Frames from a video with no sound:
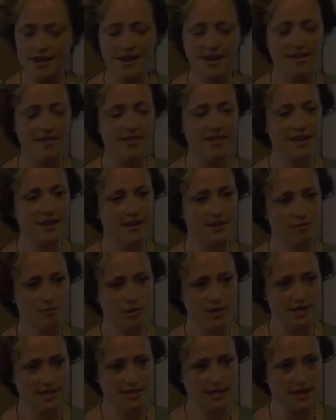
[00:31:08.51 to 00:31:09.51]
And then
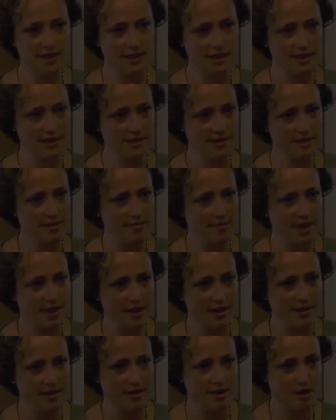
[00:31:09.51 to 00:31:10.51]
when suddenly
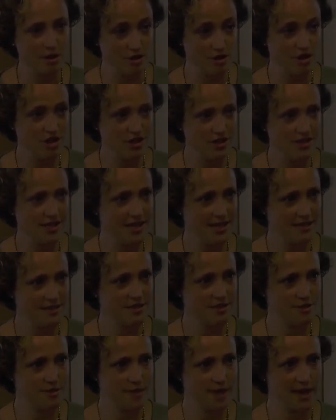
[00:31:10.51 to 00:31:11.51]
something urgent
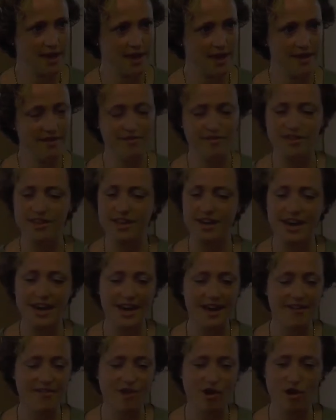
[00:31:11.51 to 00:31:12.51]
enters my life, then I
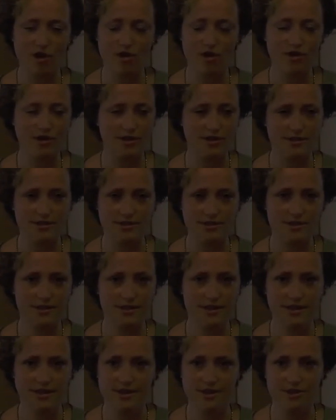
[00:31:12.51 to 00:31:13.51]
have all these
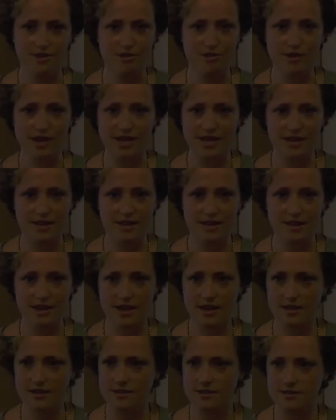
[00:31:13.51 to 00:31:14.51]
great
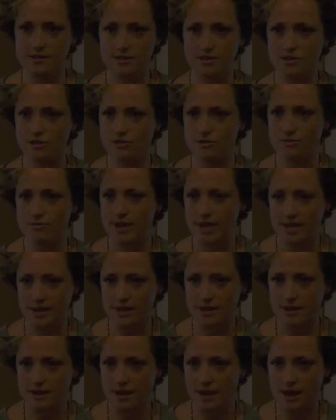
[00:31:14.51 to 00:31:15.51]
things to make
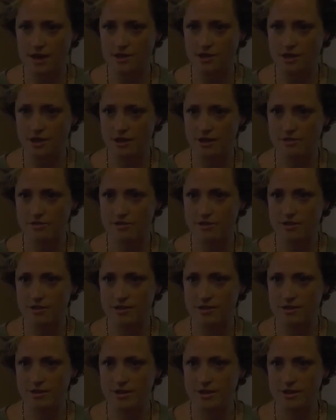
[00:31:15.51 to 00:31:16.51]
a collage out of,
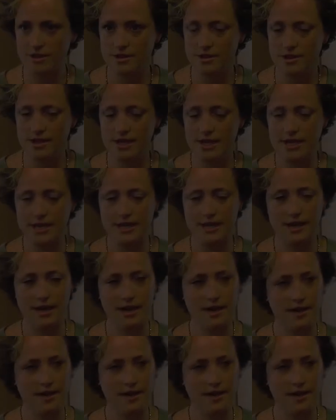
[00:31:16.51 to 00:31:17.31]
right?